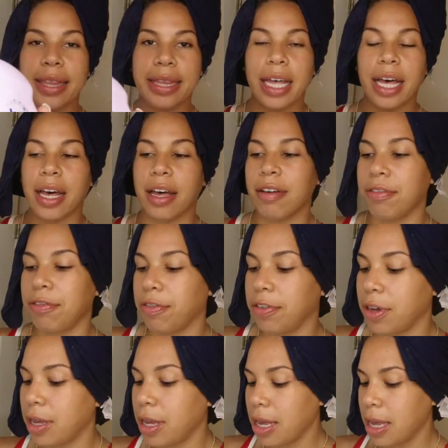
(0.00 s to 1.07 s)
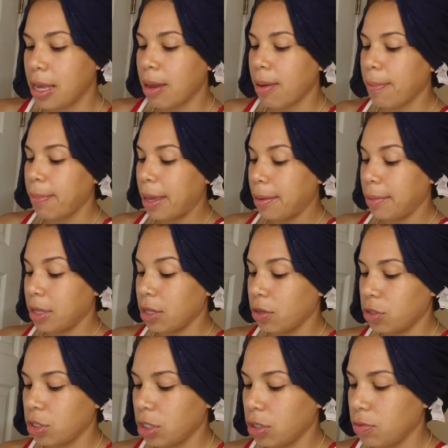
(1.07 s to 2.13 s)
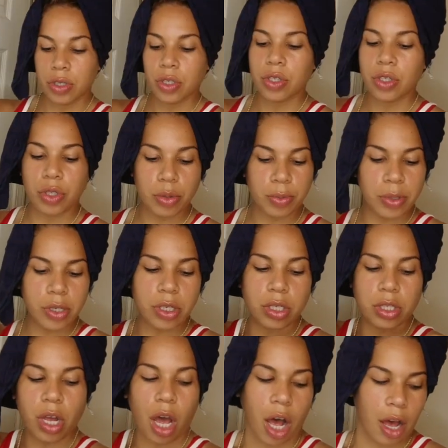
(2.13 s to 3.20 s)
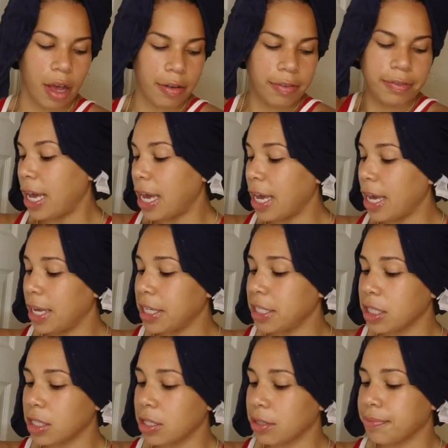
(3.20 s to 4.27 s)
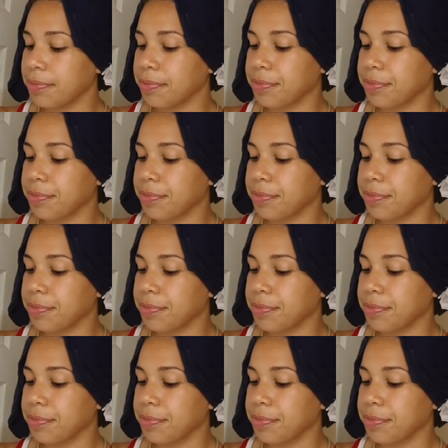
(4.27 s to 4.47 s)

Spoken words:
love baby lotion. Super soft, and